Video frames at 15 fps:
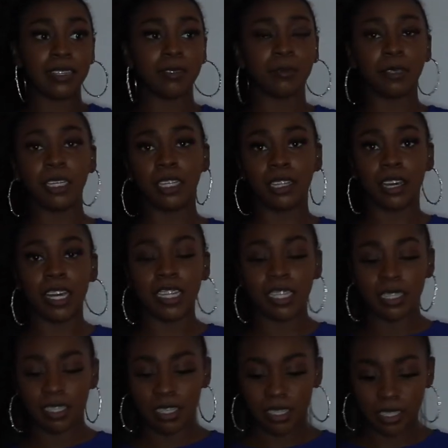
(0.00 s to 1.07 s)
I really thought
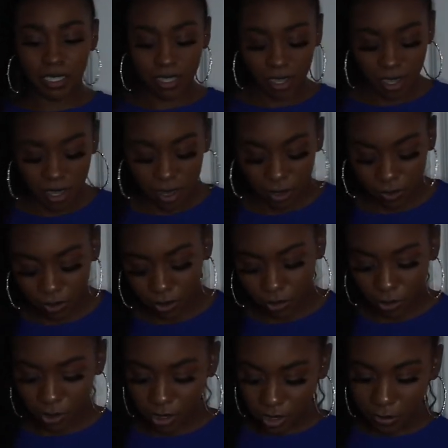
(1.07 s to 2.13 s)
that this was
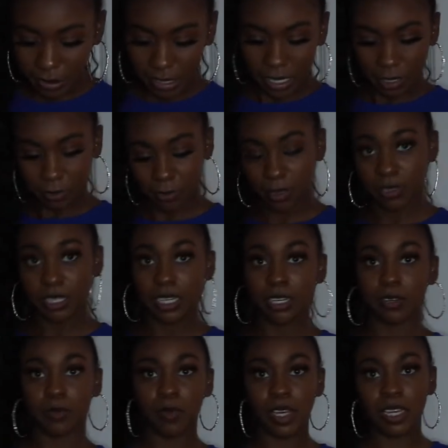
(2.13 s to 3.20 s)
going to be like real hit
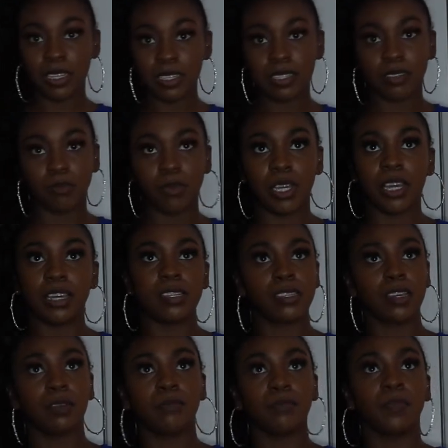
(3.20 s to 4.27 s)
or miss,
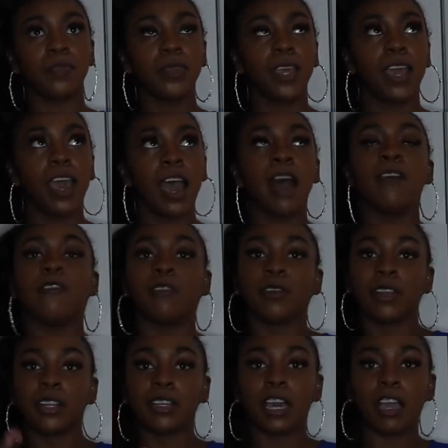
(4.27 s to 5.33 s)
because I've
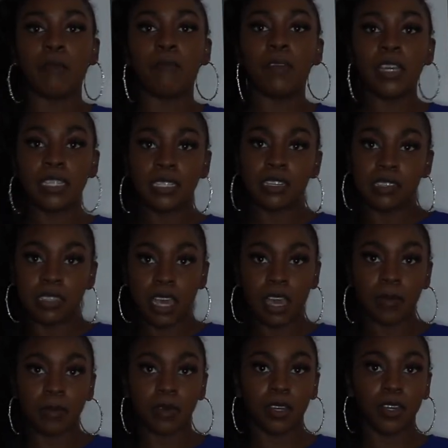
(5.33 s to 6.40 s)
ordered like business
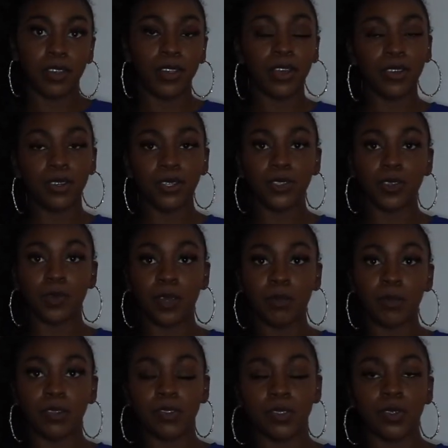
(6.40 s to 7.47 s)
type clothes from
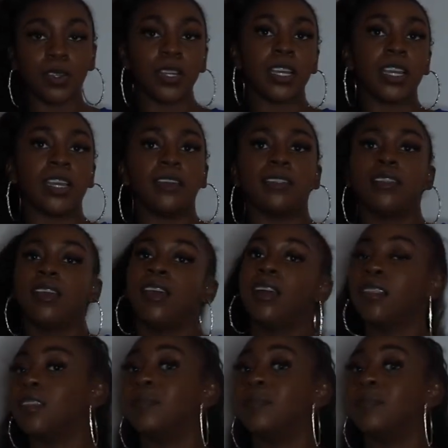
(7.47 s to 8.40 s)
them before and the